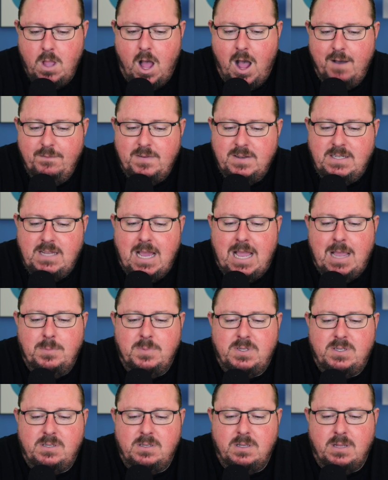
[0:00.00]

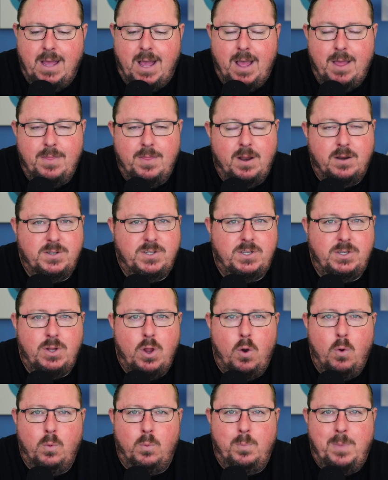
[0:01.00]
Oftentimes, uh, there's
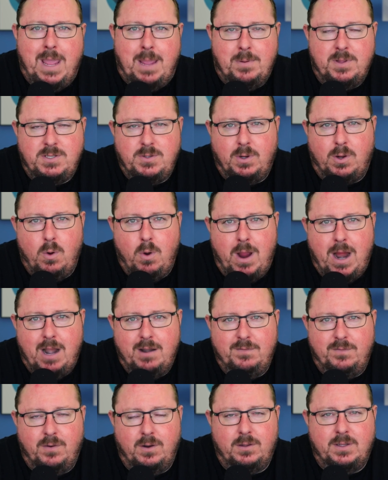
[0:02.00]
no payments
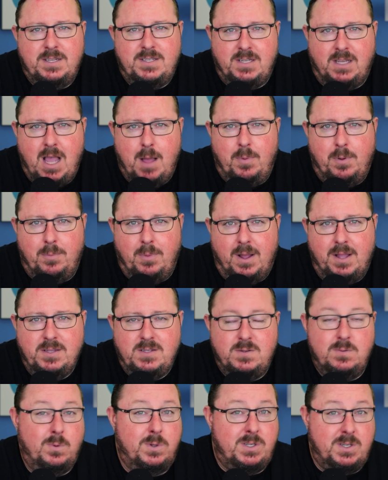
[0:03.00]
required for at least a couple
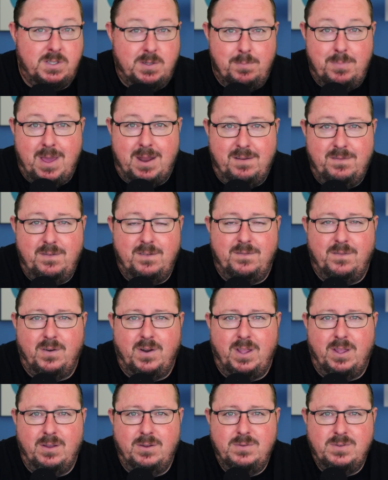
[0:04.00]
months, which is a benefit for
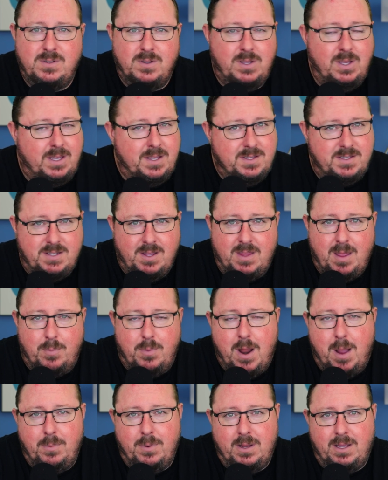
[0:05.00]
you. So you can sell that
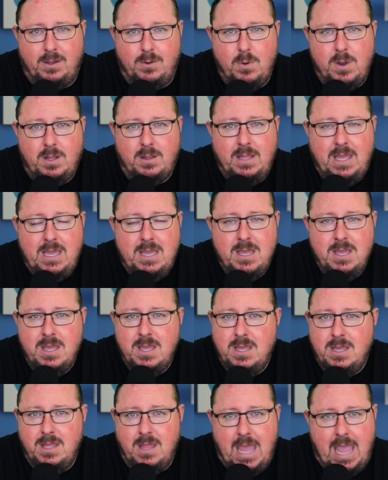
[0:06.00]
property quickly
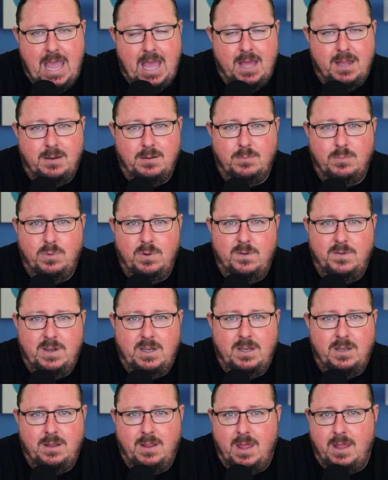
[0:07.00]
and move
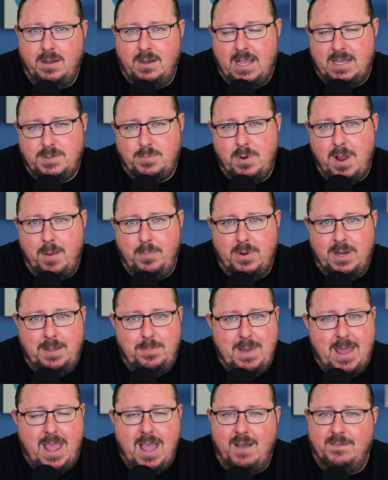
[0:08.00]
into the next property,
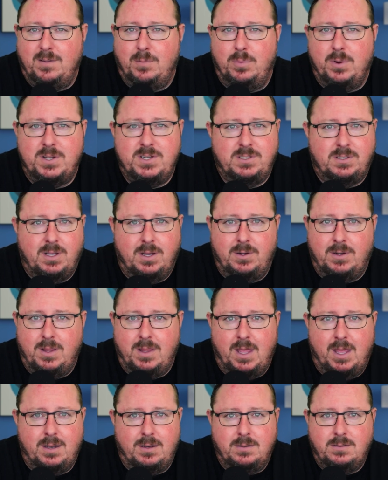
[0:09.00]
pay off the bridge loan,
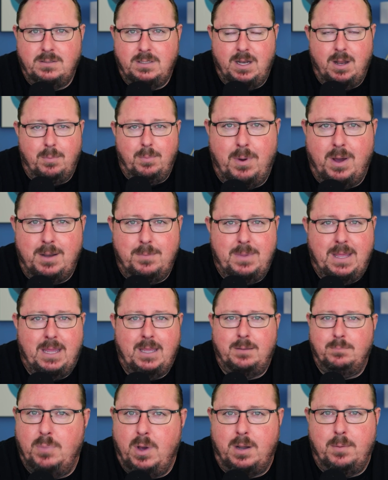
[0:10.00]
and then, you know, bada
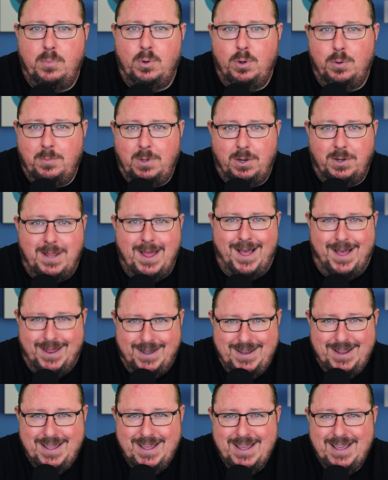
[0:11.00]
bing, bada boom, you're
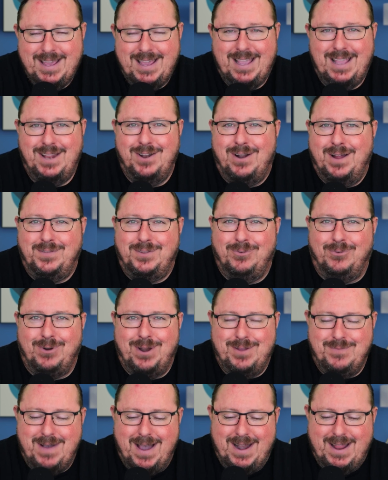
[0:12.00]
done. you don't have to
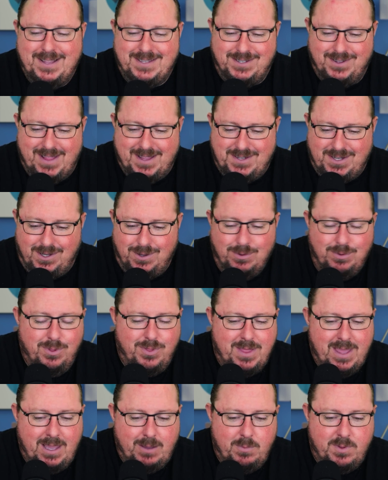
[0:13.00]
worry about it. So that's a cool
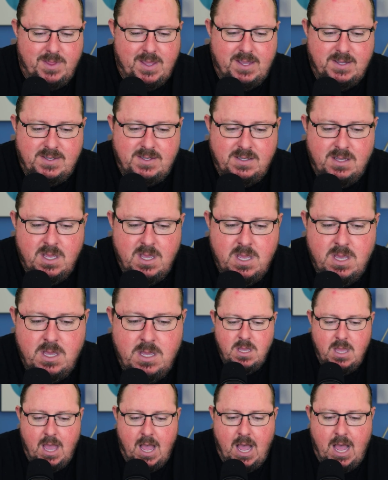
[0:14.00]
thing with this.
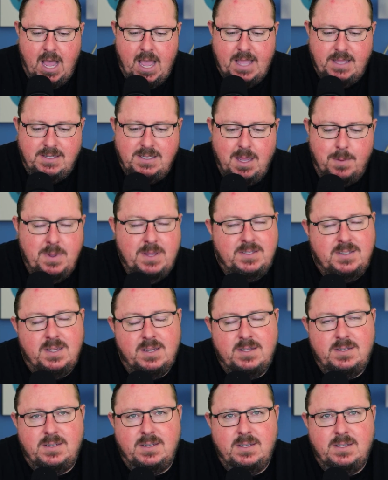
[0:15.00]
Uh, in some
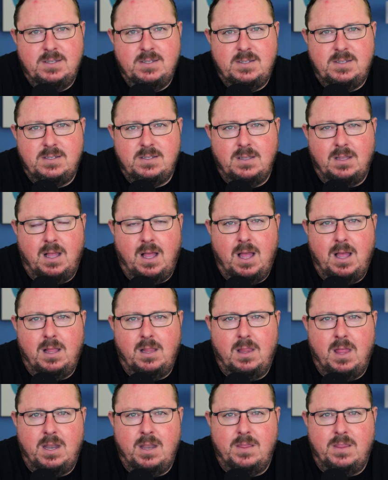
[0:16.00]
instances, uh,
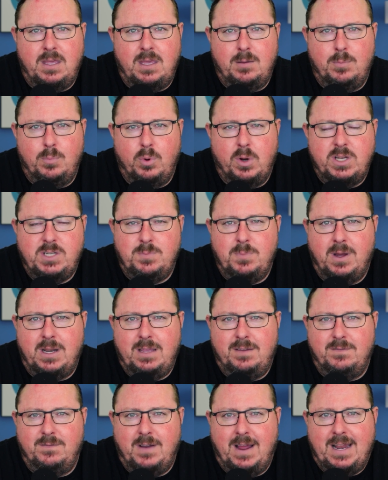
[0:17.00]
a lot of the bridge
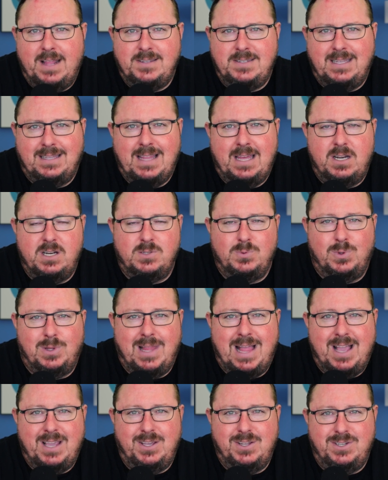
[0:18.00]
money financing lenders will
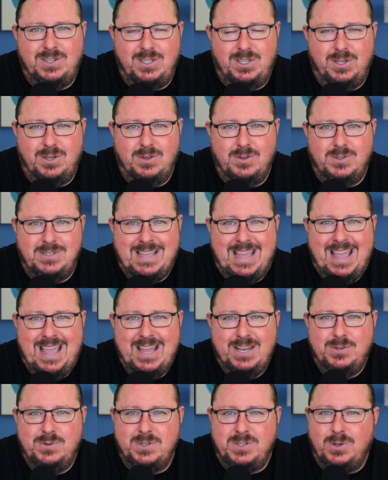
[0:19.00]
allow you to use
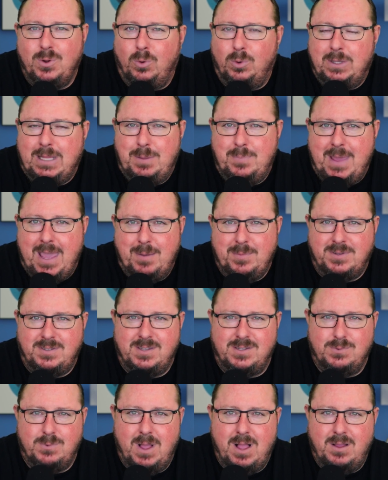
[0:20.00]
interest only
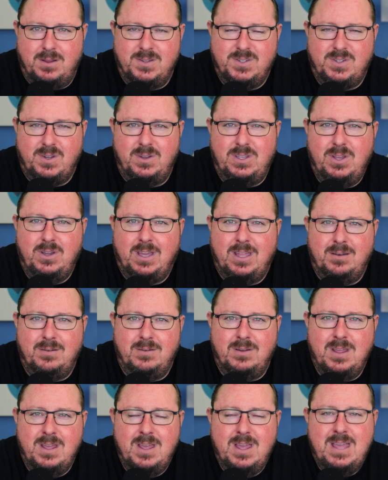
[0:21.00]
payments as well. So you
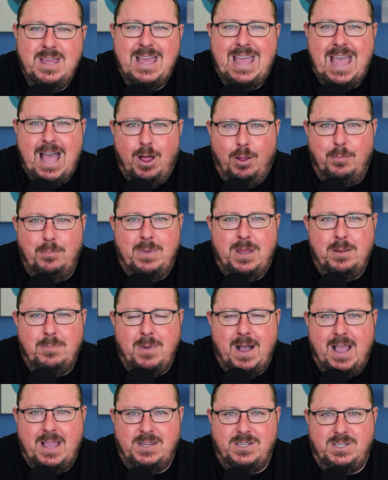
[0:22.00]
can help
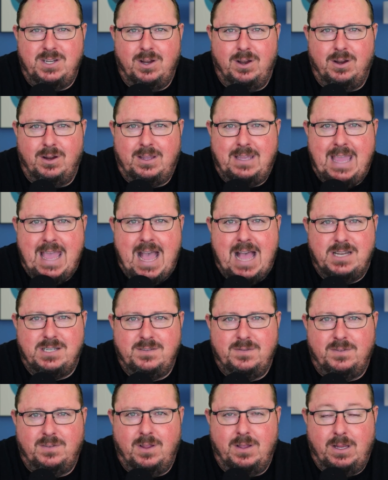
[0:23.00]
minimize your
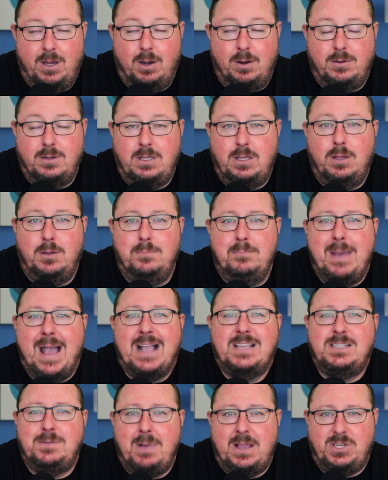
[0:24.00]
cash flow, your you
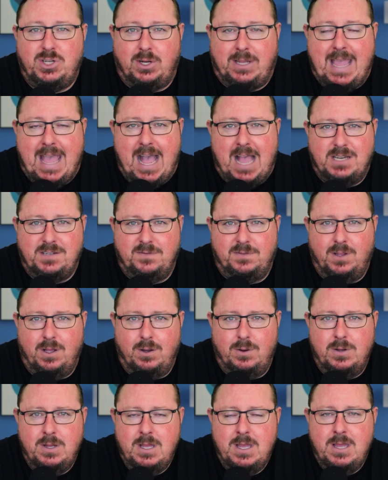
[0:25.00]
maximize your cash
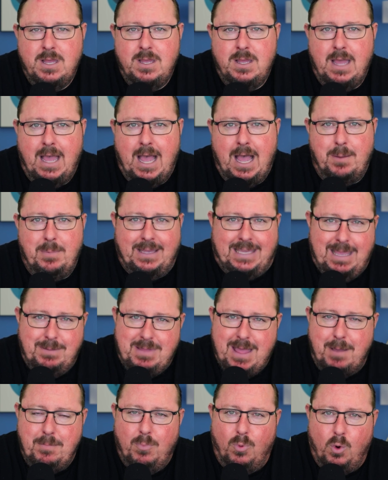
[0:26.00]
flow um, and keep
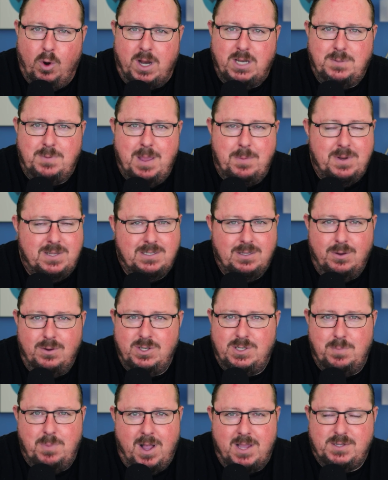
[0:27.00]
that mortgage payment as low
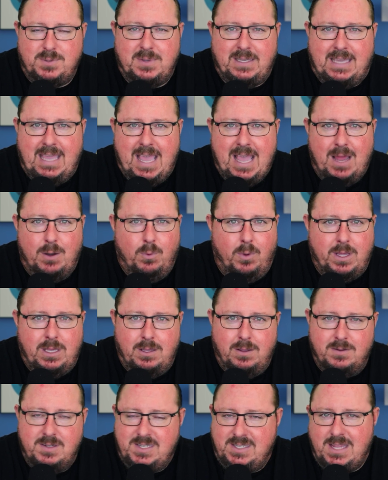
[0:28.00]
as you possibly can while
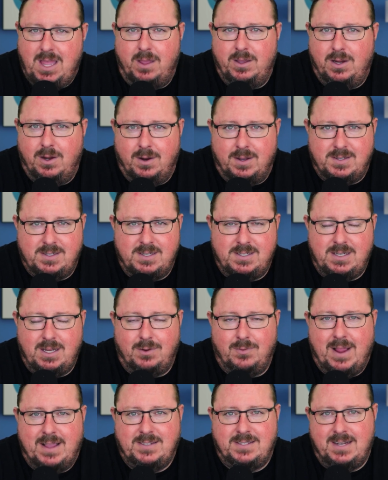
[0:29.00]
you sell your
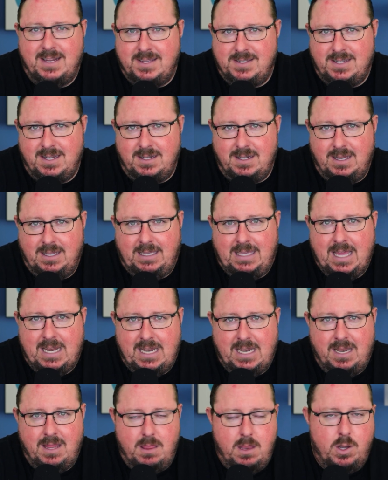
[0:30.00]
existing residence and
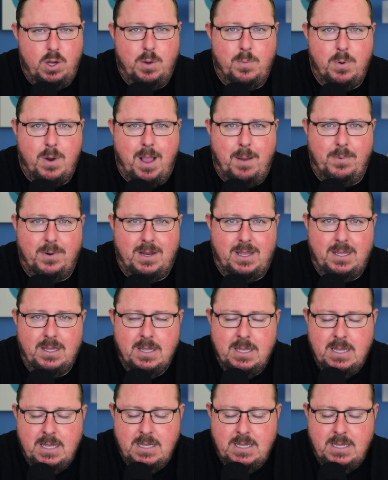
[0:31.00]
get into the new property